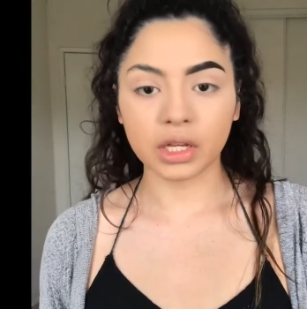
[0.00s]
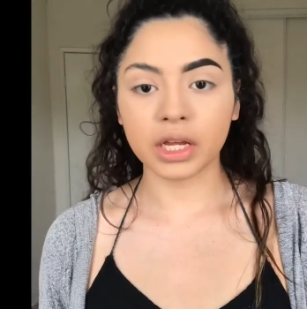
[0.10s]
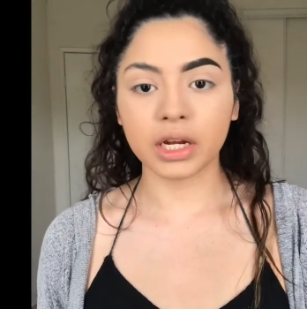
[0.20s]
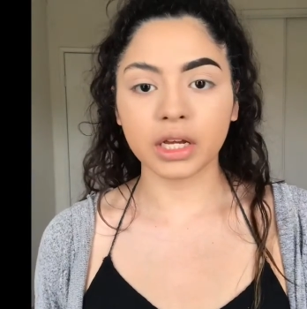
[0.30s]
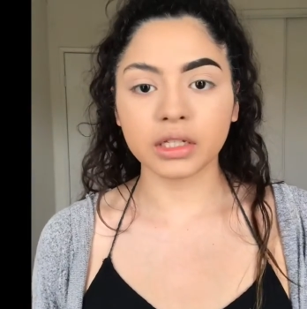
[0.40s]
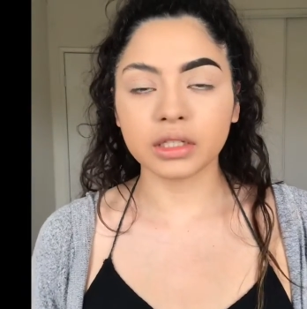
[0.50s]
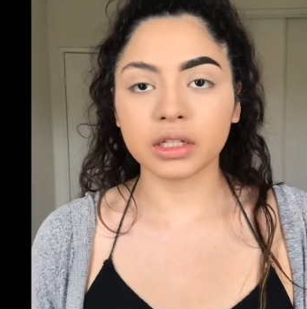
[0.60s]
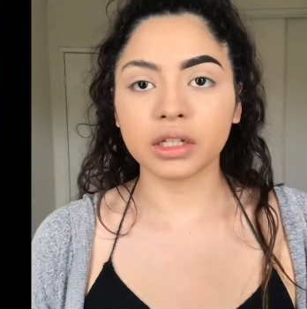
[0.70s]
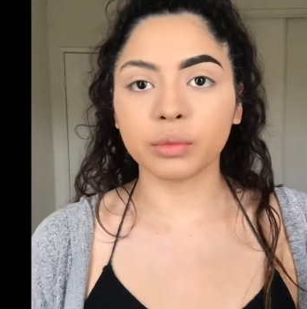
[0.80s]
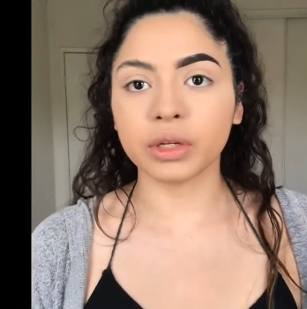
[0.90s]
and I
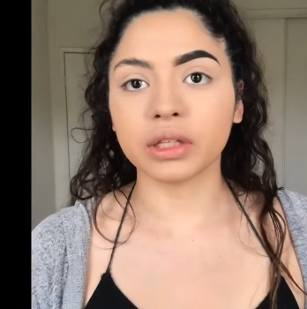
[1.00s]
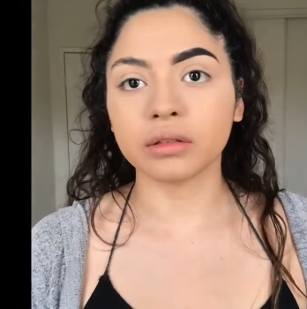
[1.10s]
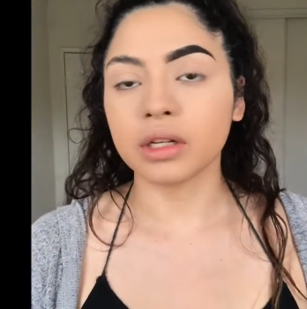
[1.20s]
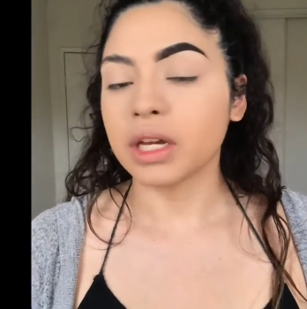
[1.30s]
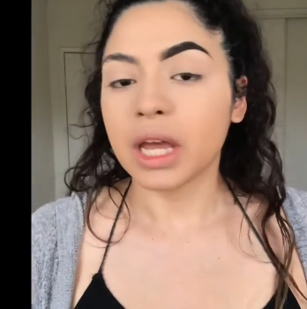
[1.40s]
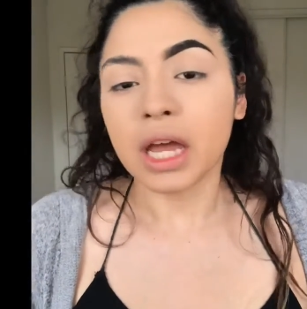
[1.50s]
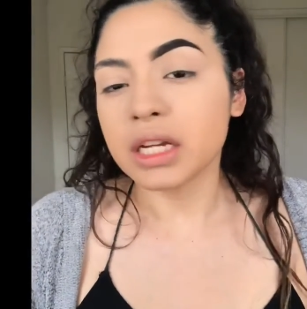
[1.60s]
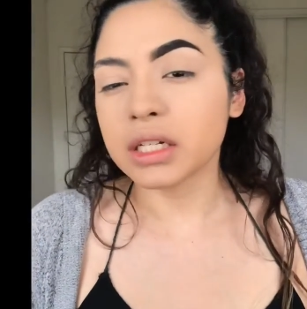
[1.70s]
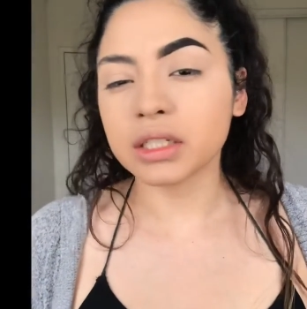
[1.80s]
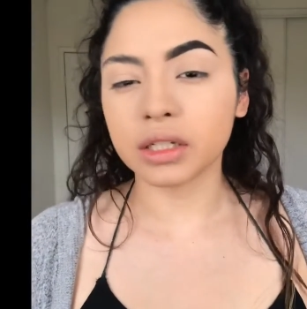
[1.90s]
conceal it with
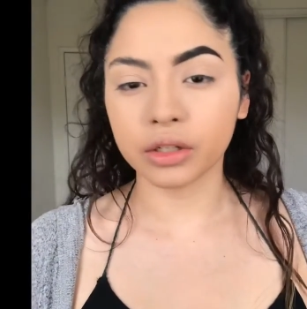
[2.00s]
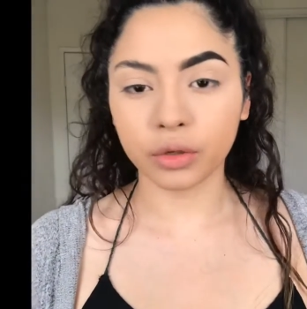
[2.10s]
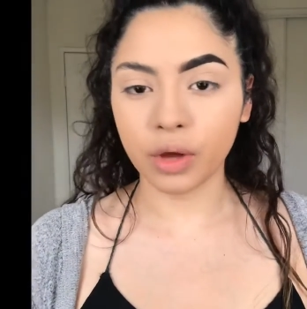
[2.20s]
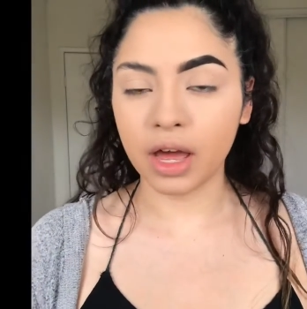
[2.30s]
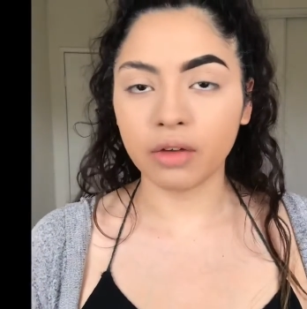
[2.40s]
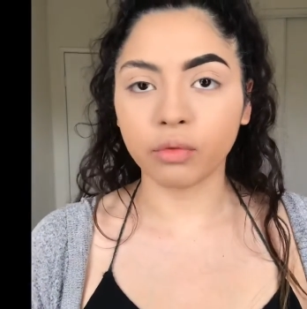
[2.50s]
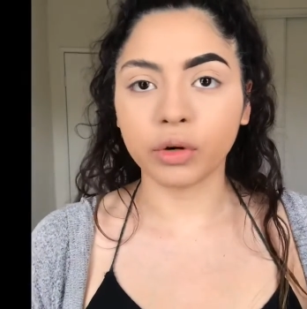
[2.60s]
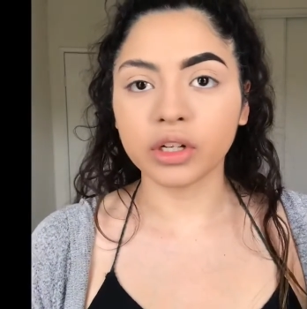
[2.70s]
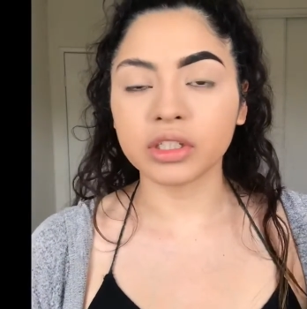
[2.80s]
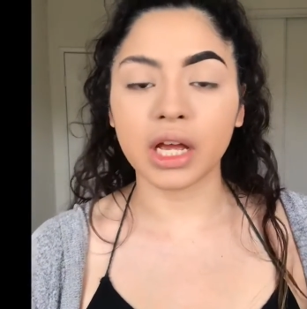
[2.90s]
any concealer you have works.